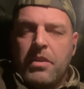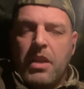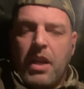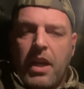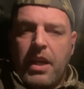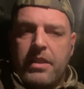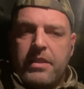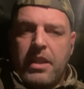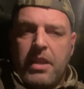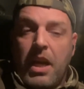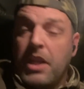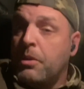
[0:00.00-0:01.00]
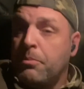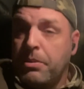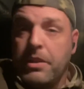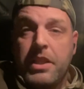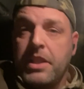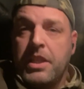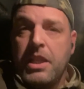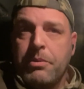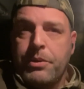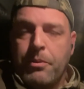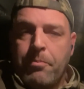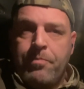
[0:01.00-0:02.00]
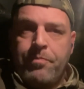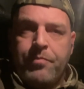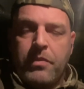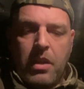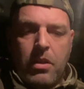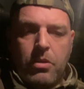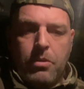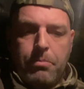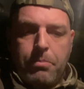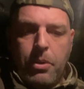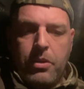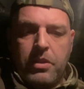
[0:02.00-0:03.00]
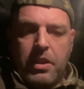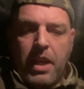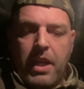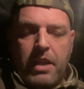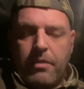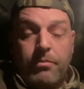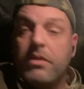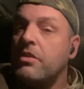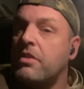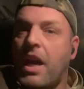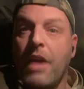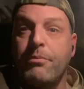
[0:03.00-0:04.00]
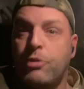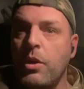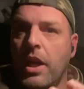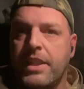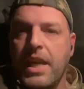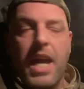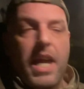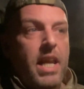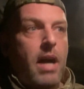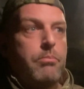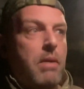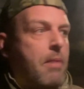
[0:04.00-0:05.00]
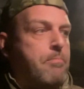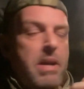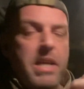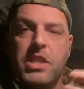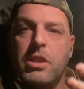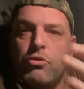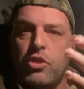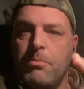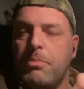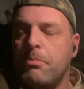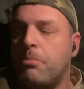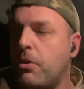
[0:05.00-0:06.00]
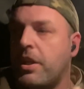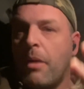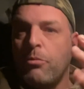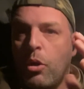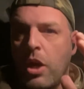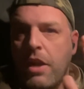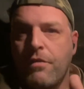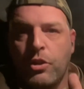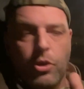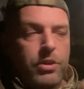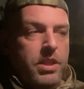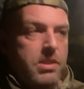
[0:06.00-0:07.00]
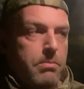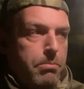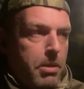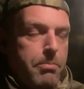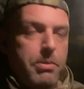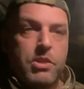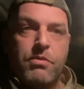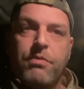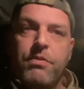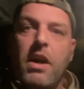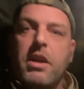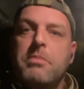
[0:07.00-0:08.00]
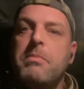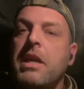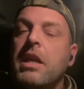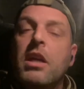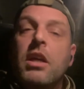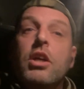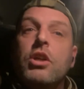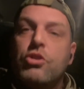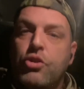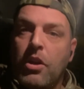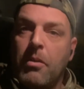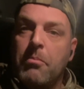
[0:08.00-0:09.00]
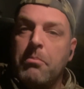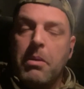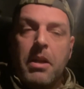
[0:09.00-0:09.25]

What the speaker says: And I completely agree with them. Putin, I'm doing it again. I'm mixing up Trump and Putin. I'm not even doing this on purpose. Fuck me. Trump